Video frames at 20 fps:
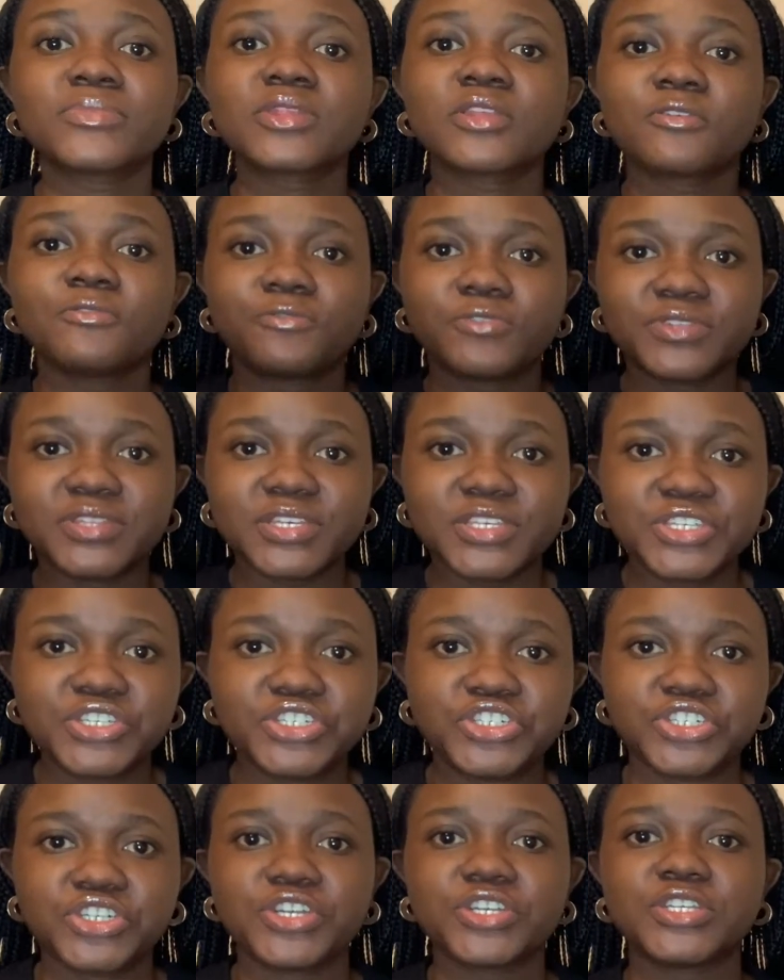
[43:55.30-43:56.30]
for this
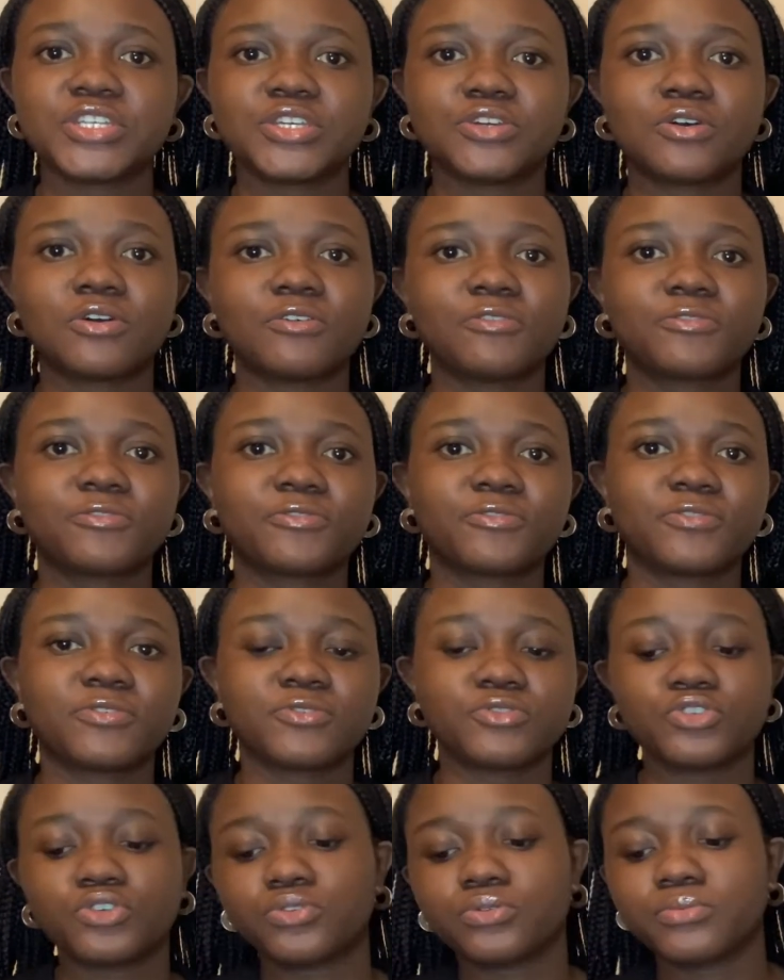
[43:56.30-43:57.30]
journey of, you
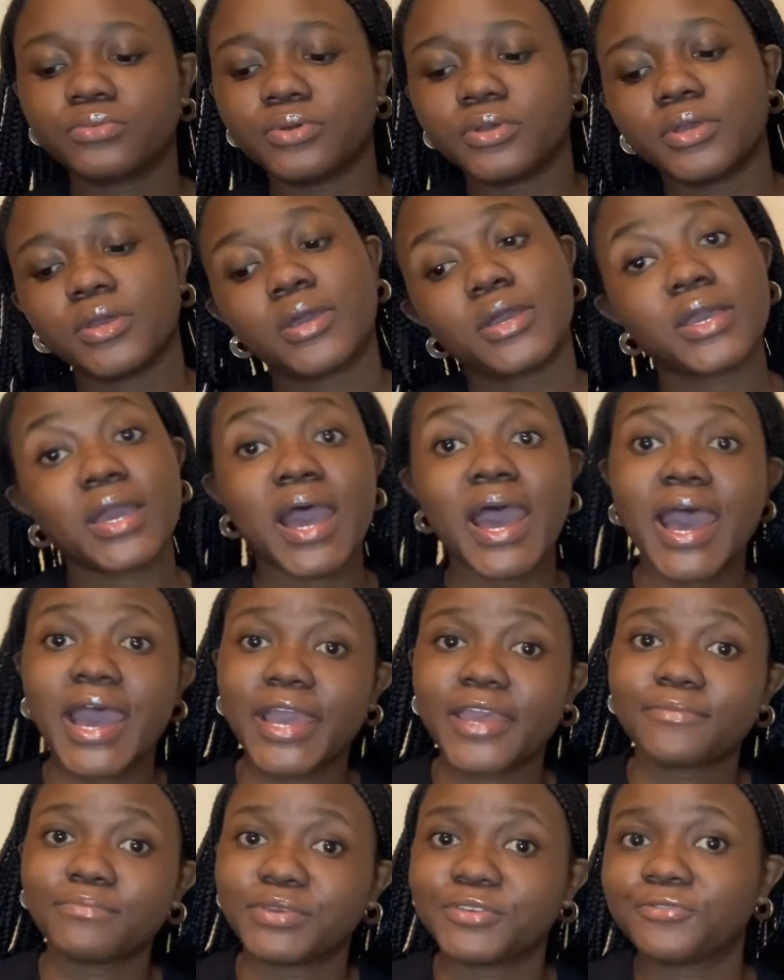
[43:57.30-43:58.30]
know,
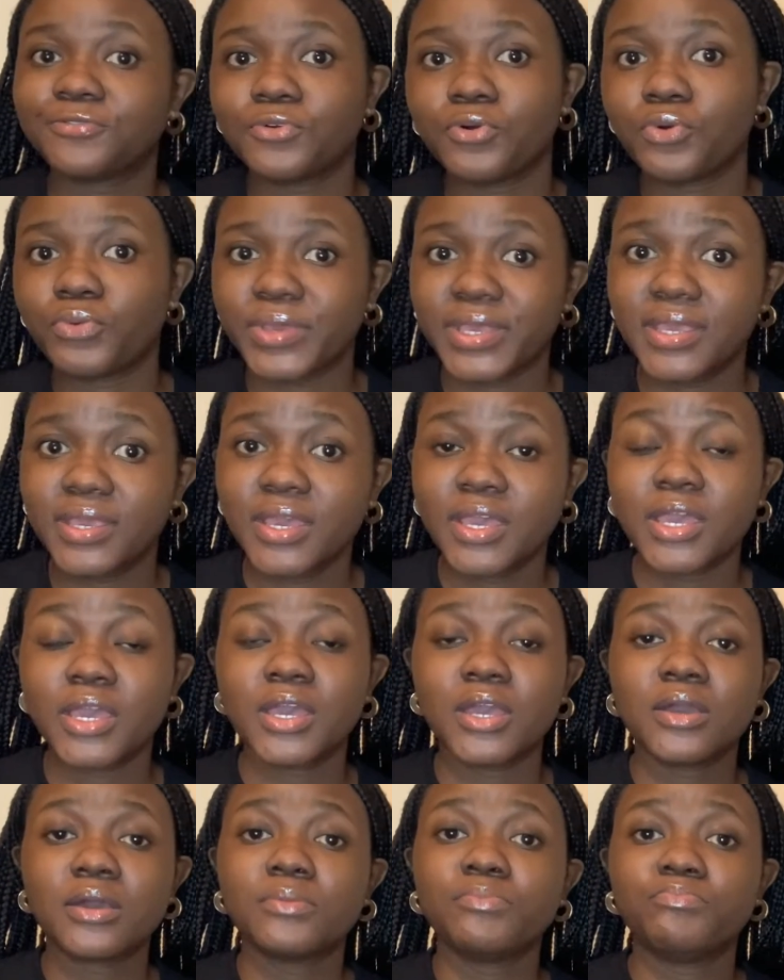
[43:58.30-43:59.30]
I before we,
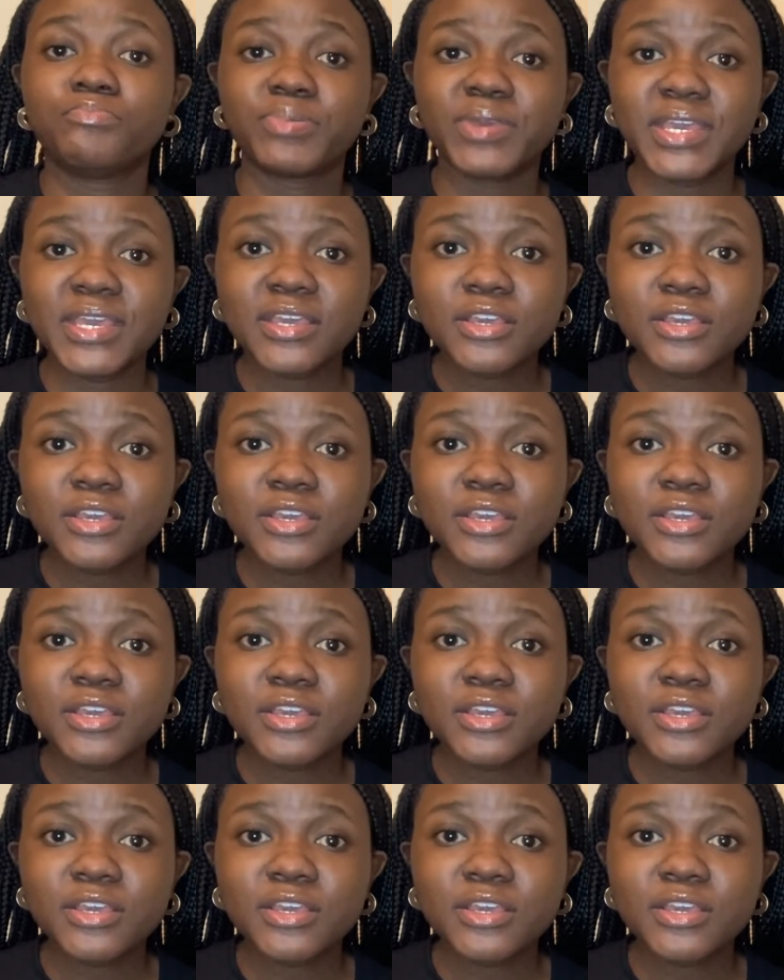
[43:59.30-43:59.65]
being